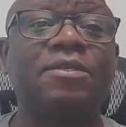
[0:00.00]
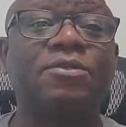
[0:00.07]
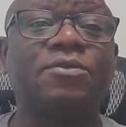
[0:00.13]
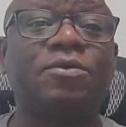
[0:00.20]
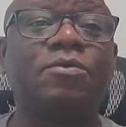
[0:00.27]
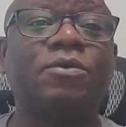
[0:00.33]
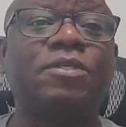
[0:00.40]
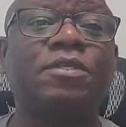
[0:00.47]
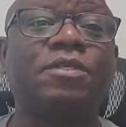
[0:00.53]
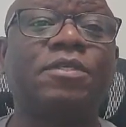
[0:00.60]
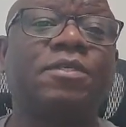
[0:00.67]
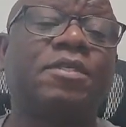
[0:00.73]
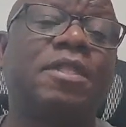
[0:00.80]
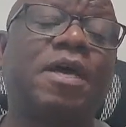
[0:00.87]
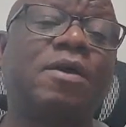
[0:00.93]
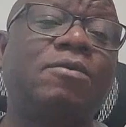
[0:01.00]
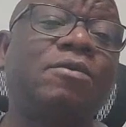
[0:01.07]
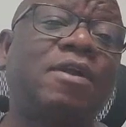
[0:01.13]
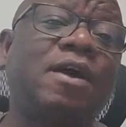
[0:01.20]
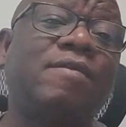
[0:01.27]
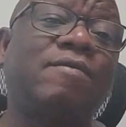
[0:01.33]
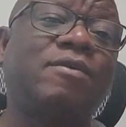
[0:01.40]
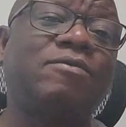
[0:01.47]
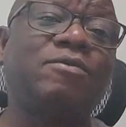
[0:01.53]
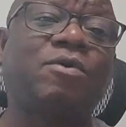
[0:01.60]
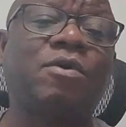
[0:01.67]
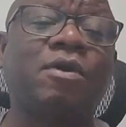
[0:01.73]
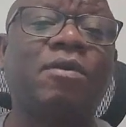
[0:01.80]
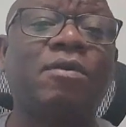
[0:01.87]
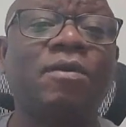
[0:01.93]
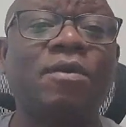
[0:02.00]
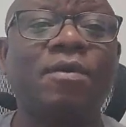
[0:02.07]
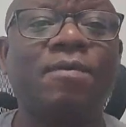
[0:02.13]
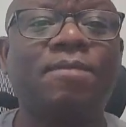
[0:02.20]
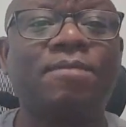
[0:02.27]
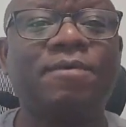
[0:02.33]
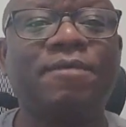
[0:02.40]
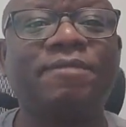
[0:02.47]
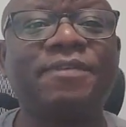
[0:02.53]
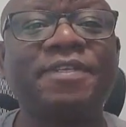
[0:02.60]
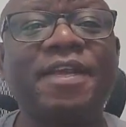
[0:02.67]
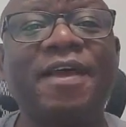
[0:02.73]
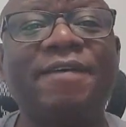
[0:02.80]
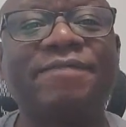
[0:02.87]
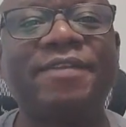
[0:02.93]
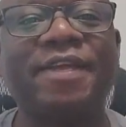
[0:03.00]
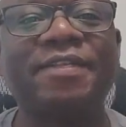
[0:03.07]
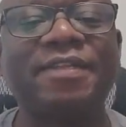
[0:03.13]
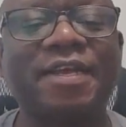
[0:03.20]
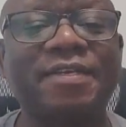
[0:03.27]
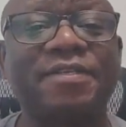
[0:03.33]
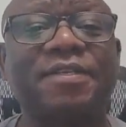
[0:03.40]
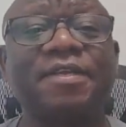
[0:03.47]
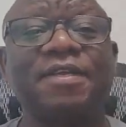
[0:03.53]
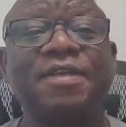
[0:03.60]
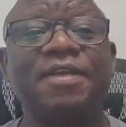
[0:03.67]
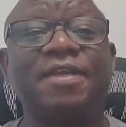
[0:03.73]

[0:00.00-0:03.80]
So which is now what you call profit after tax.